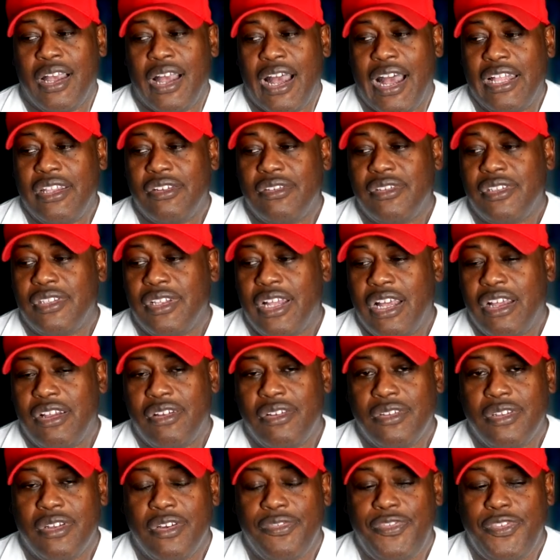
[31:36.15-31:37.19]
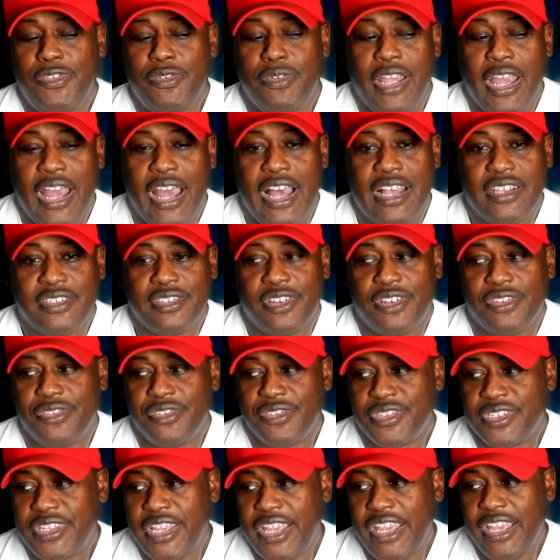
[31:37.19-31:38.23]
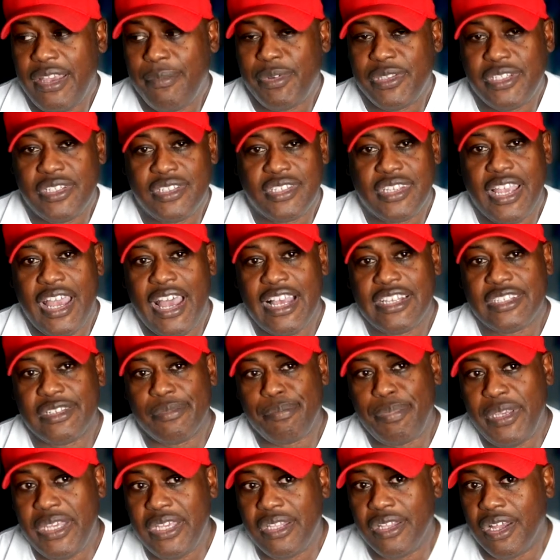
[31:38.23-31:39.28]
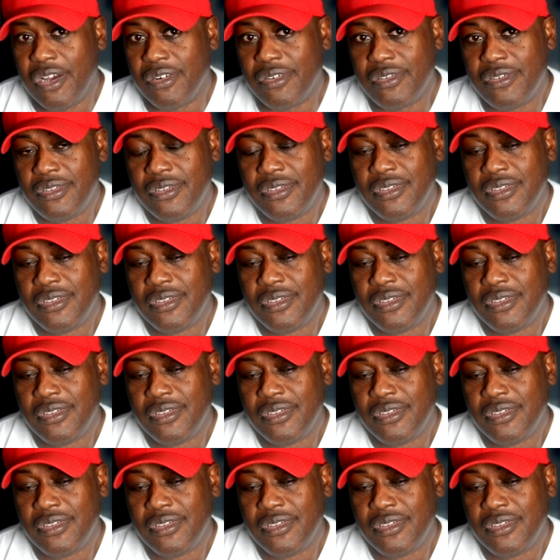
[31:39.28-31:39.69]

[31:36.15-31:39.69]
I don't, I don't know if you guys understand, but this guy's a pedo.